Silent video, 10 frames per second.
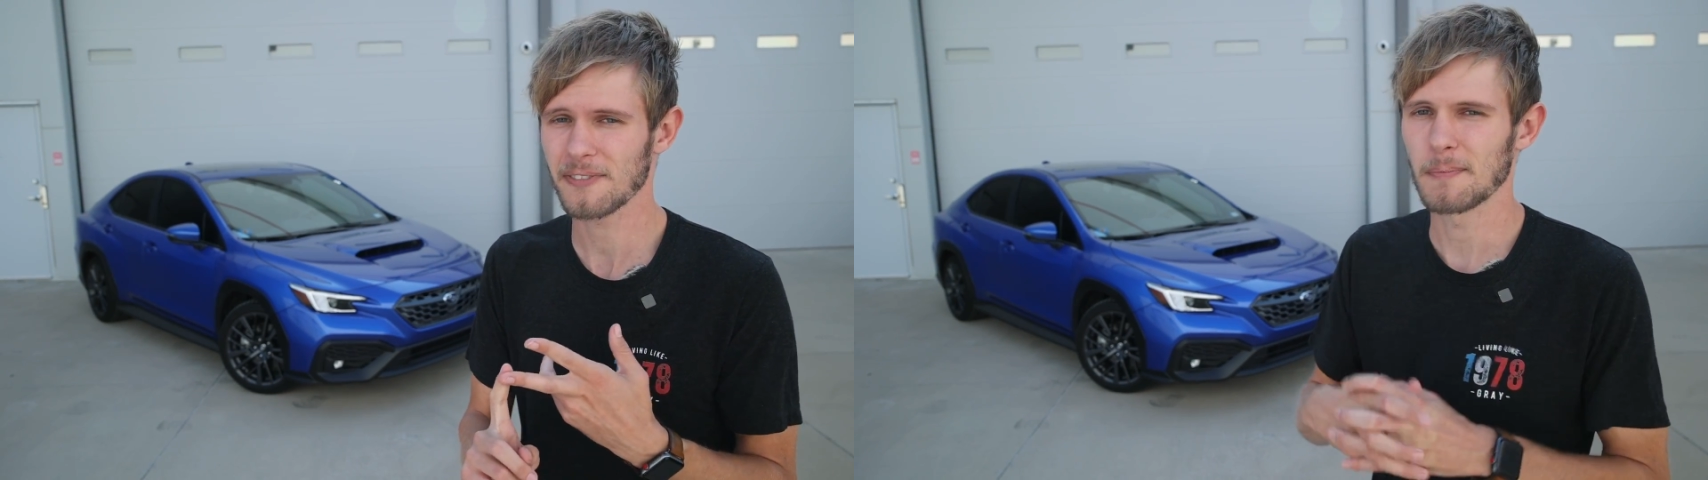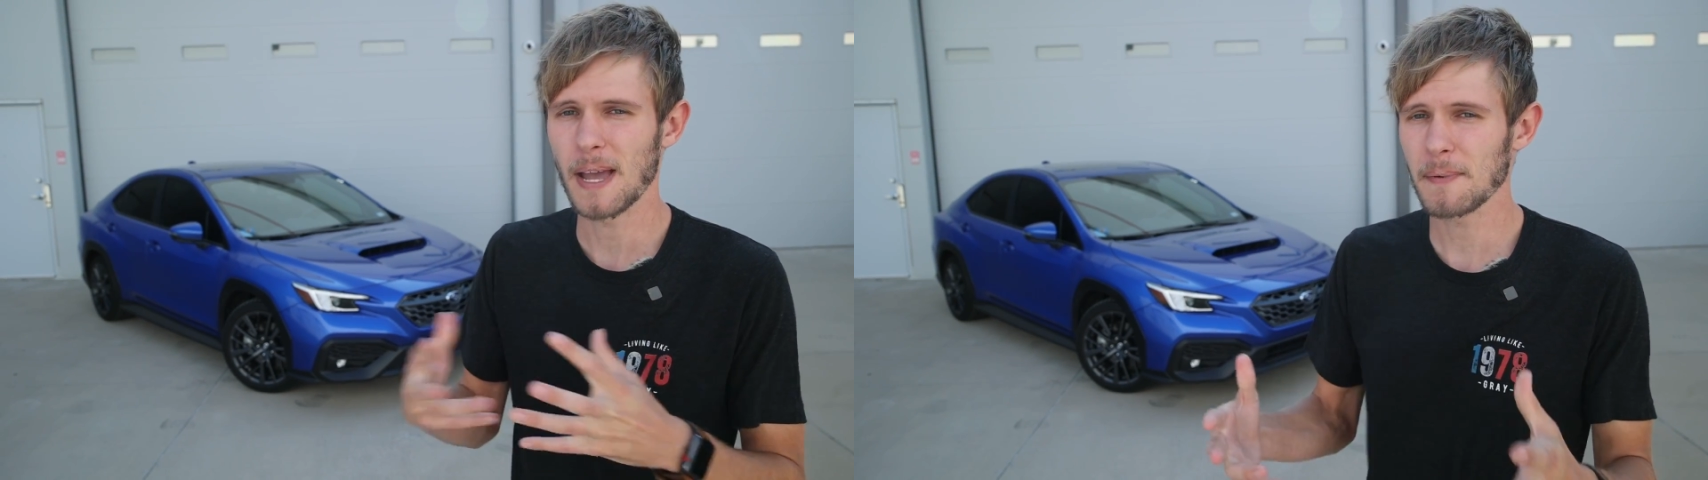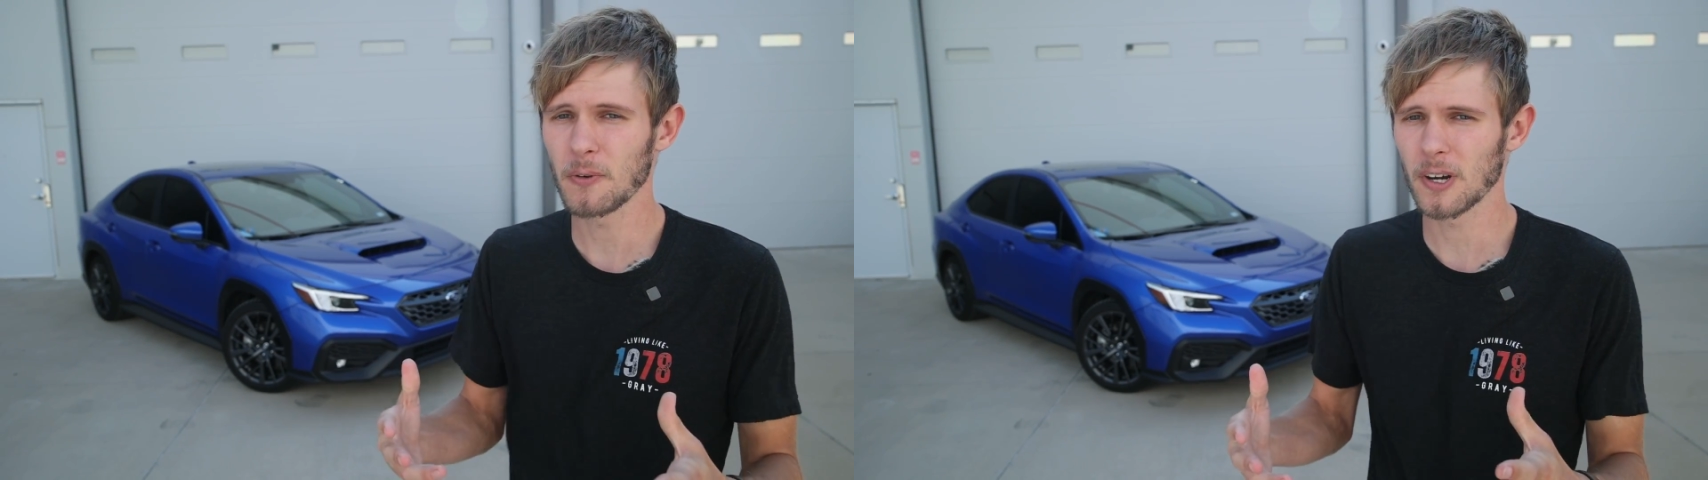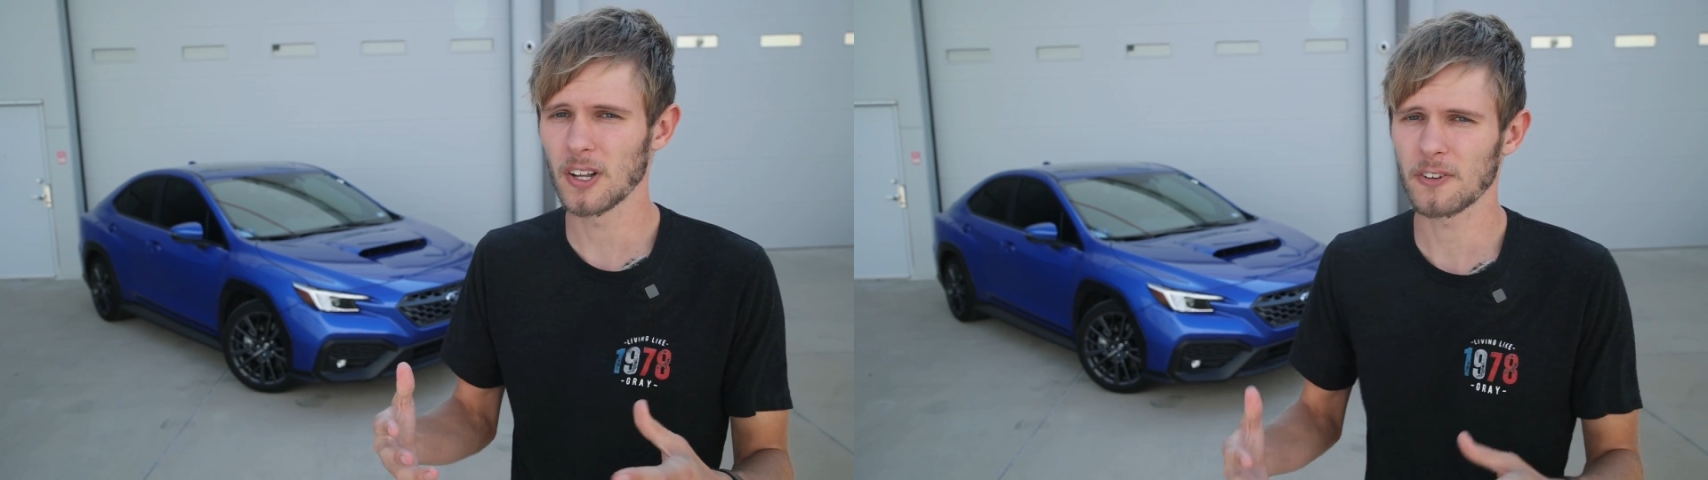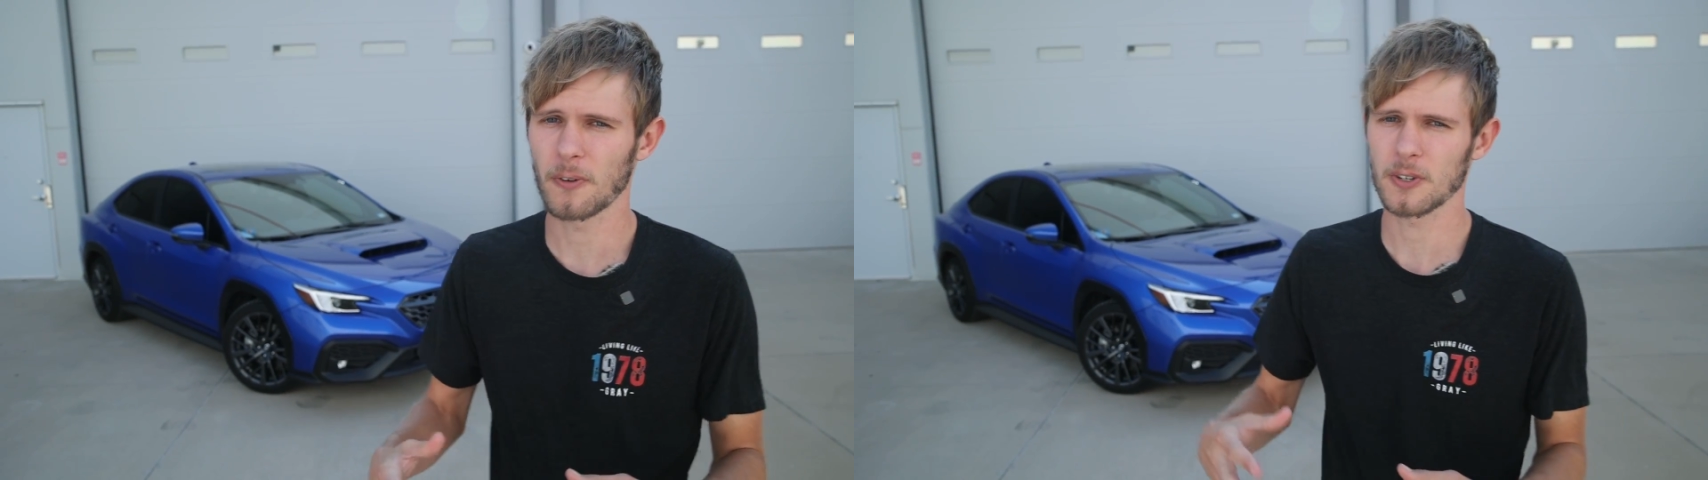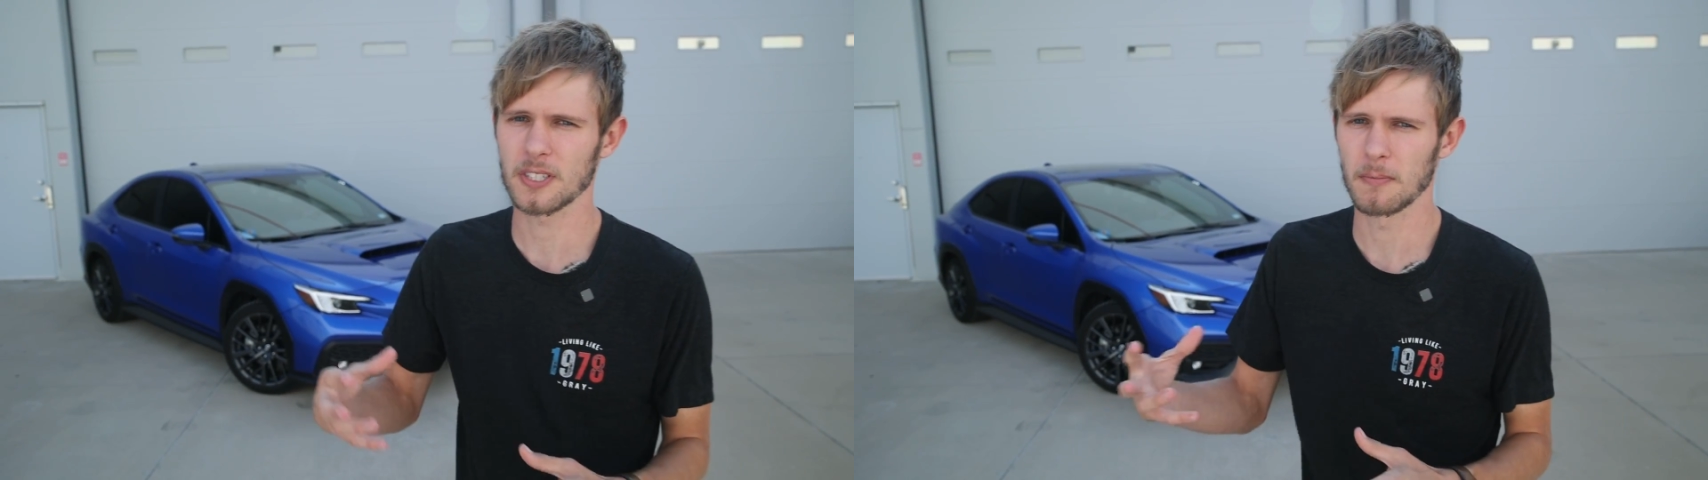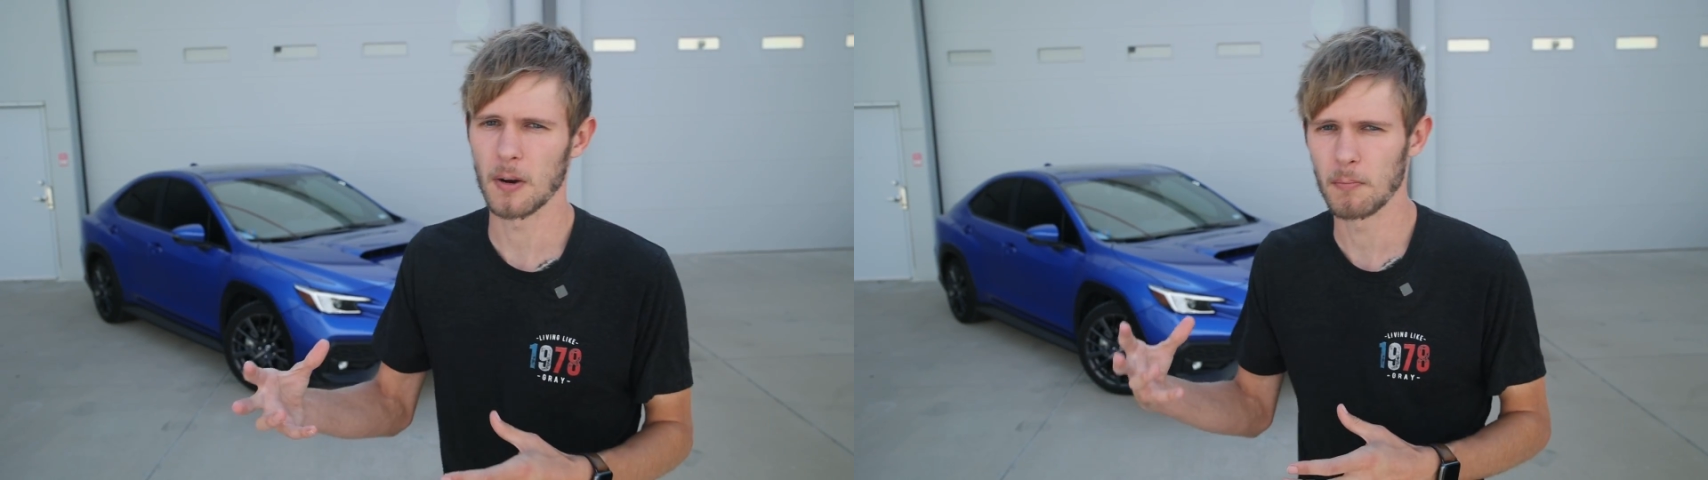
then maybe you want to look for some